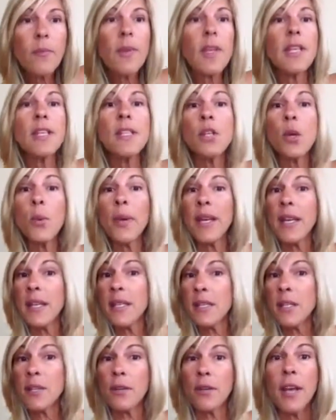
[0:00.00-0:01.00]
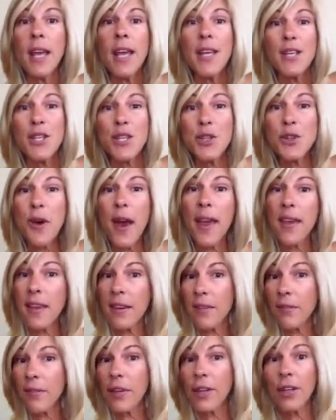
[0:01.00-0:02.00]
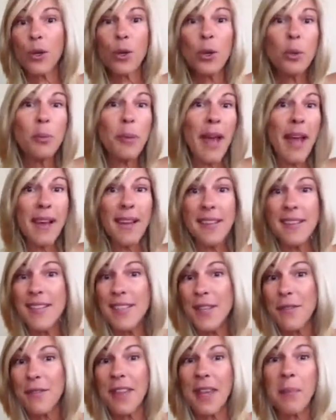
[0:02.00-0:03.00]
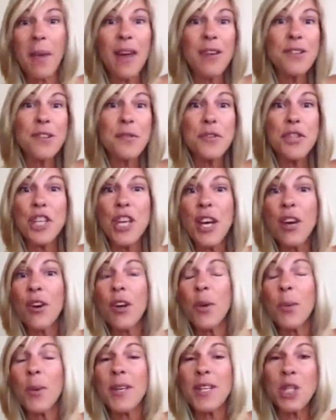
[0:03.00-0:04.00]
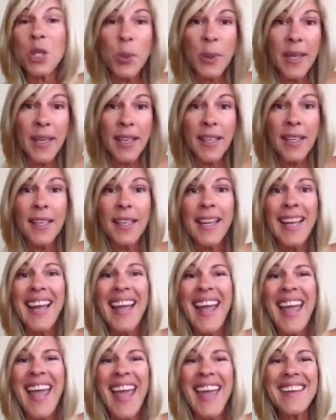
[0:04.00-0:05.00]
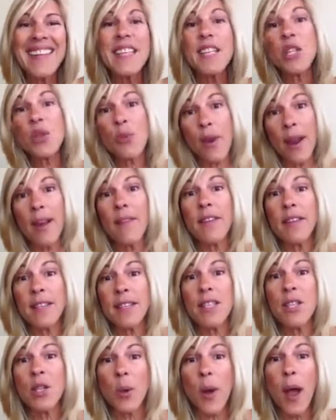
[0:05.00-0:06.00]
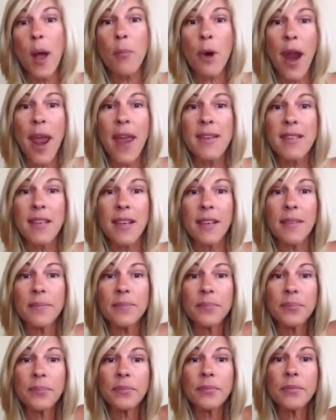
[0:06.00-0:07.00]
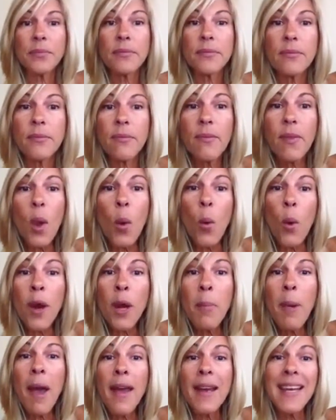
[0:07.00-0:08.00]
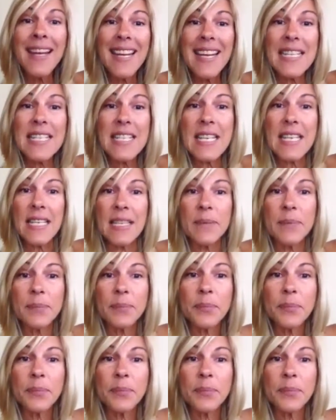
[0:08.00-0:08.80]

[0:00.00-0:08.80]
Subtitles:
So we need to strike a very cool balance of the amount of sharing we're doing and its relevance to our branding. What about LinkedIn?